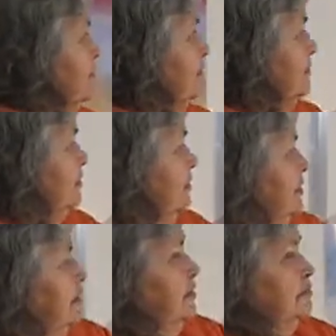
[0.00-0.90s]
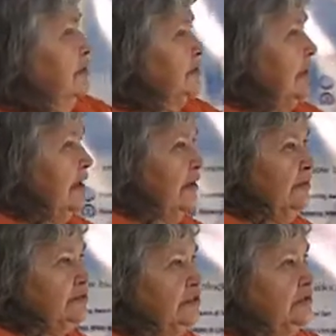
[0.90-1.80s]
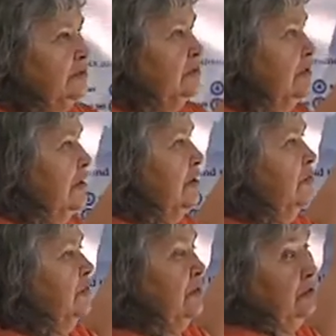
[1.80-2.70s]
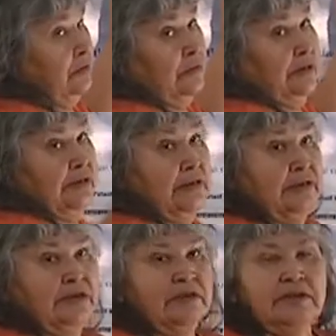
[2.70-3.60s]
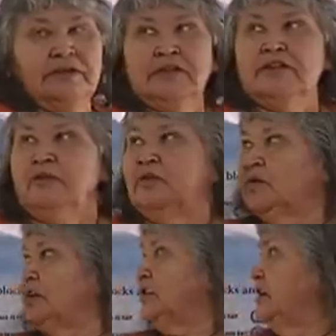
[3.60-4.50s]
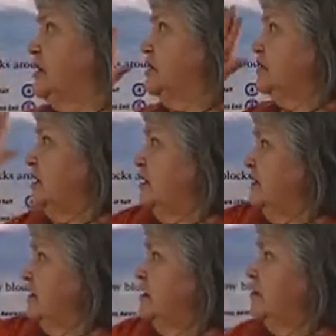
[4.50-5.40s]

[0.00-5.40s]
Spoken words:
the outside of the igloo that represented ourselves, and we completed the inside, which